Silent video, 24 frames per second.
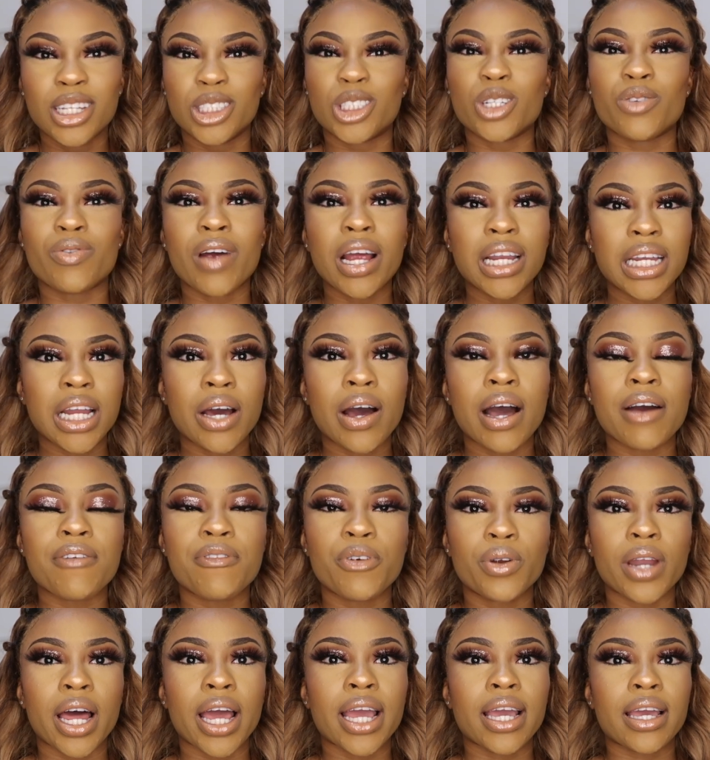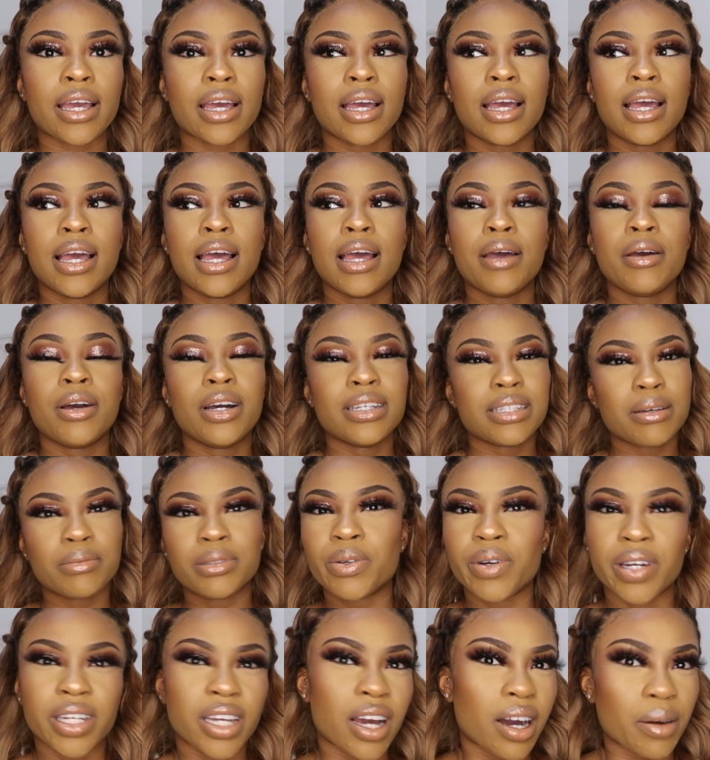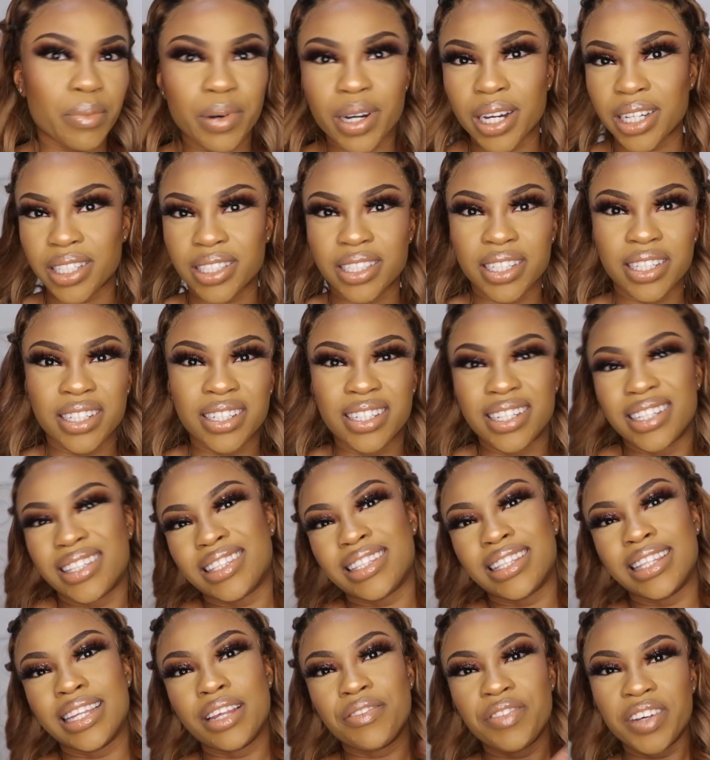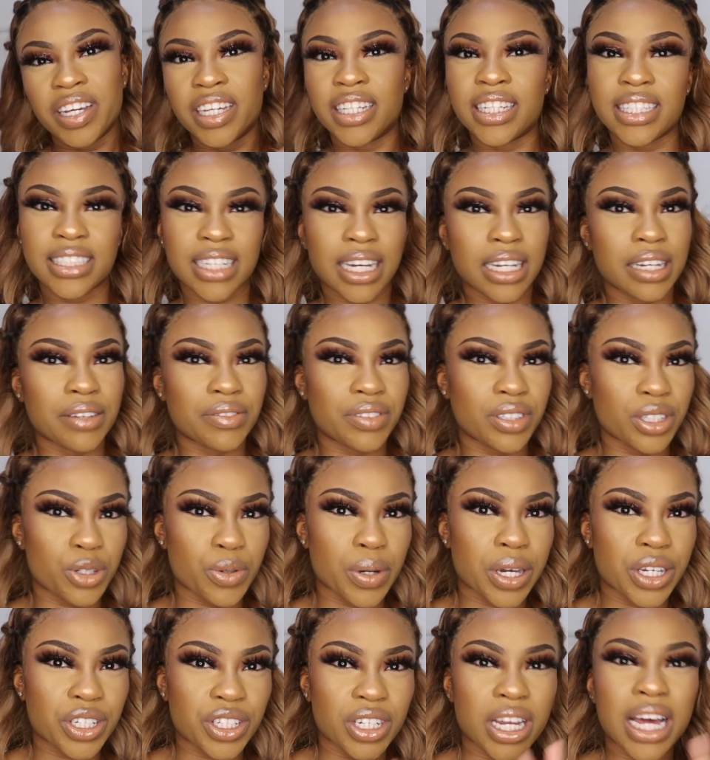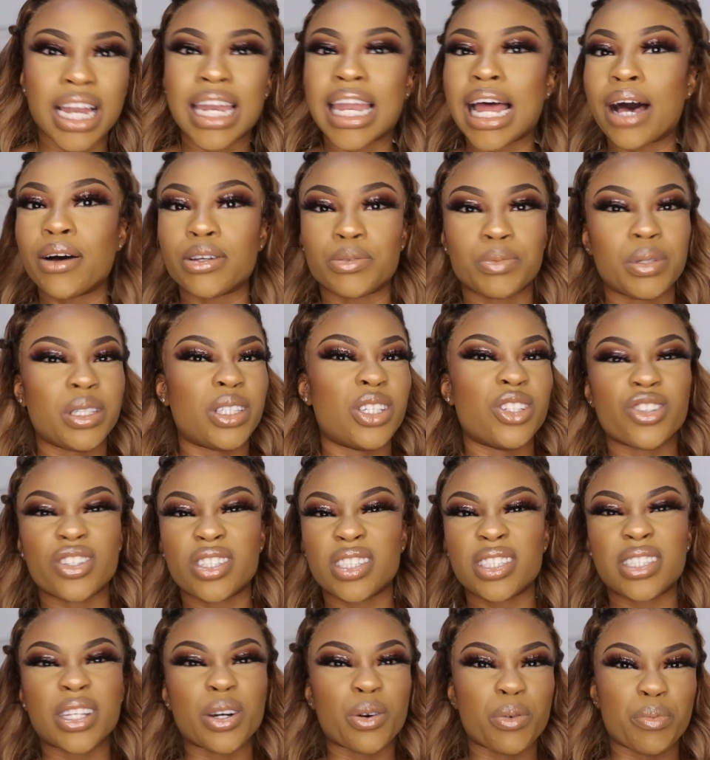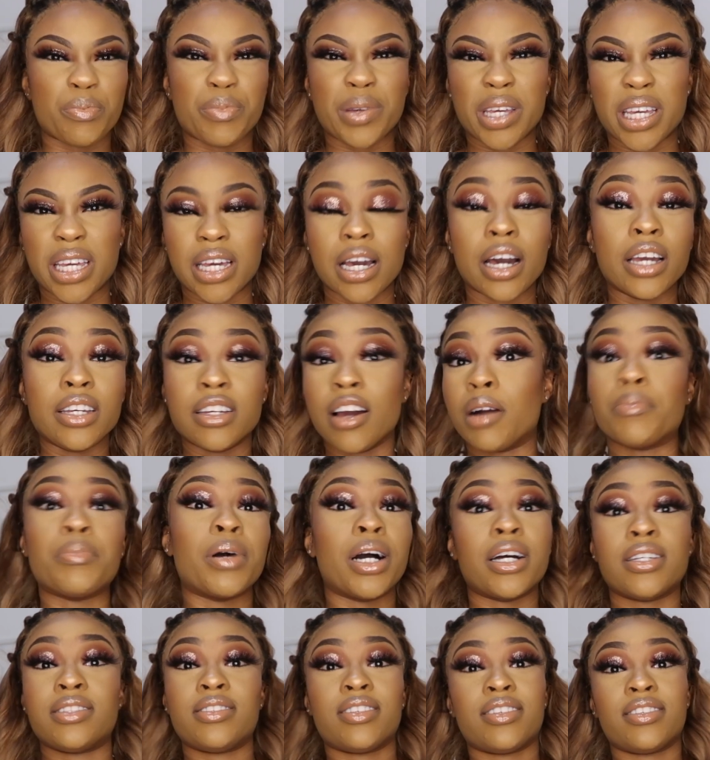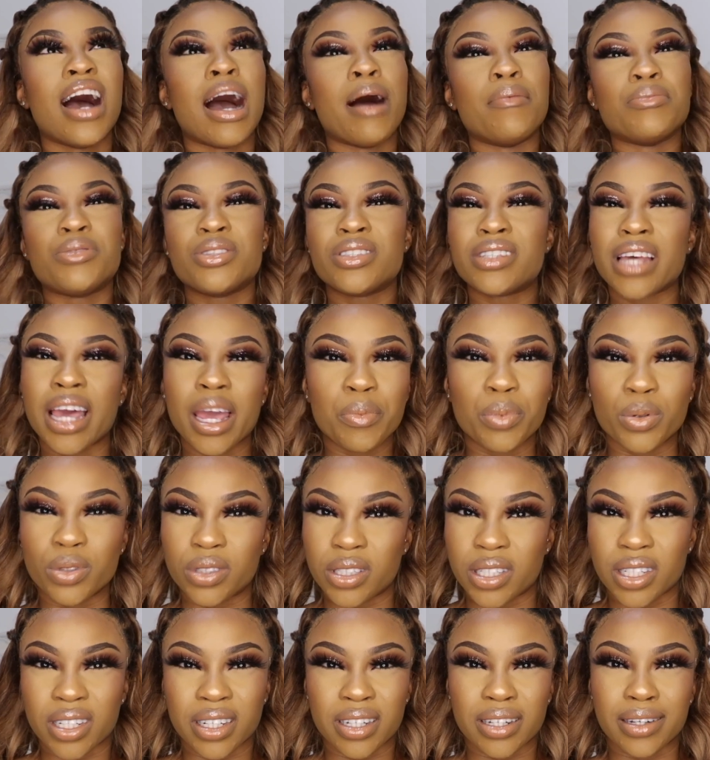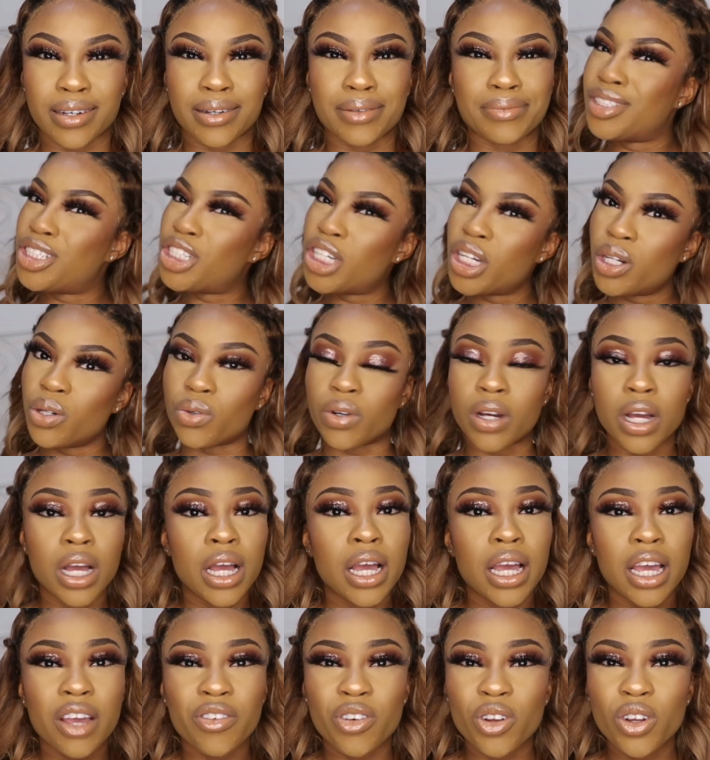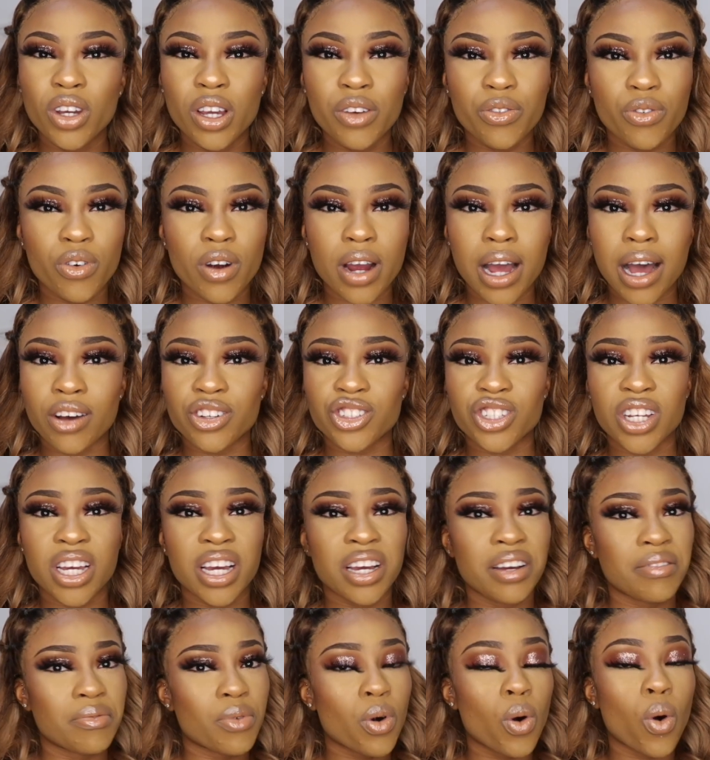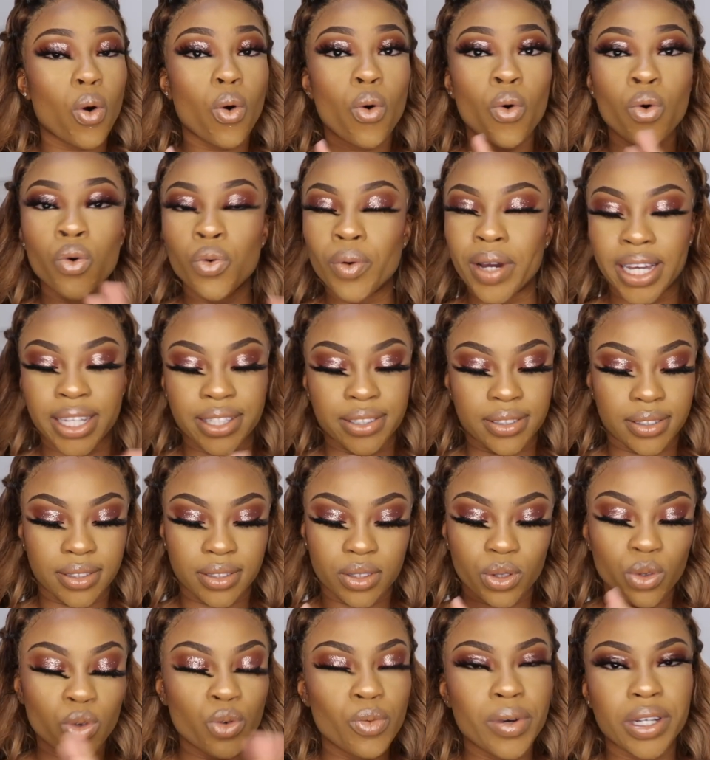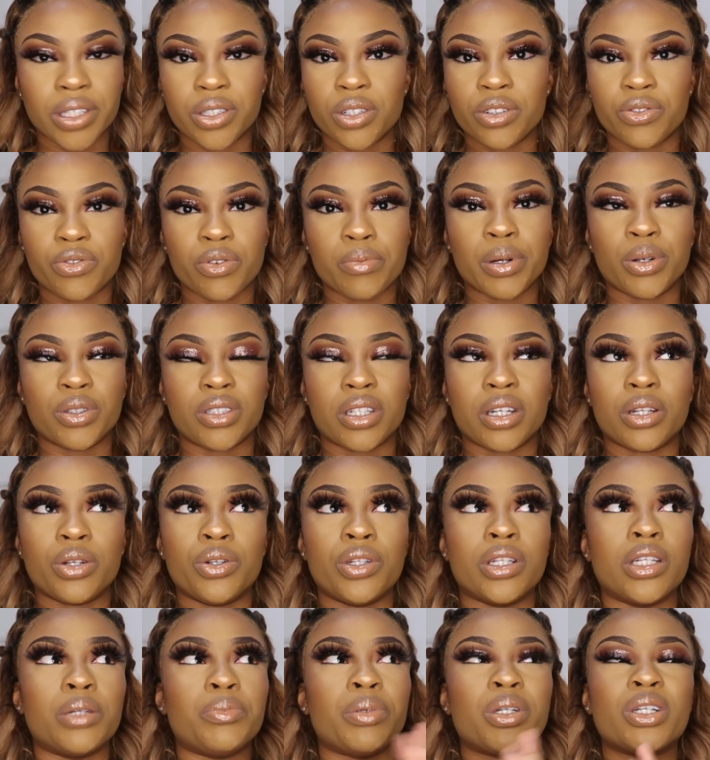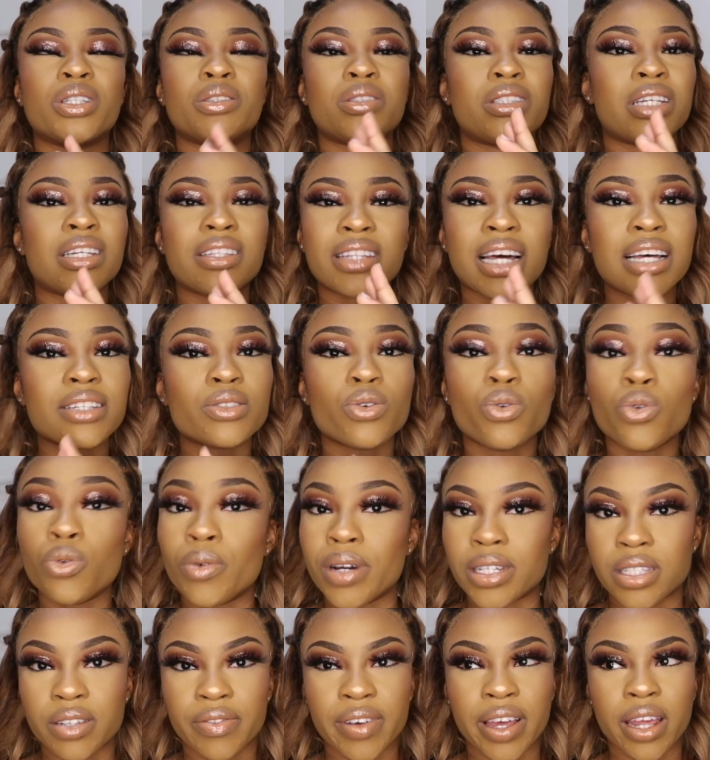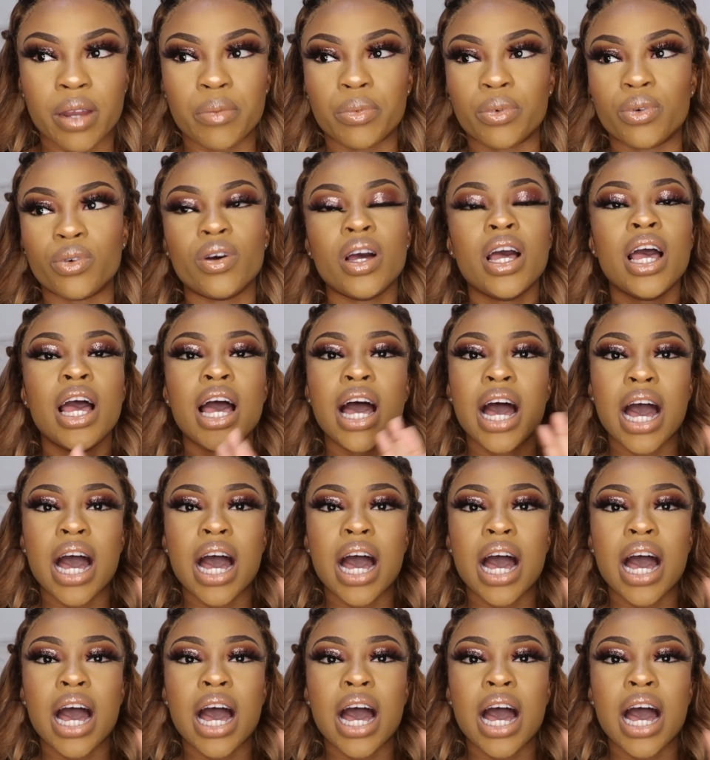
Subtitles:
So right now, I feel like, because I'm still a young person, living in this kind of situation allows me to just still be a young person. I'm just able to chill. If you're looking for a house share, always look for bills included, because that's always available.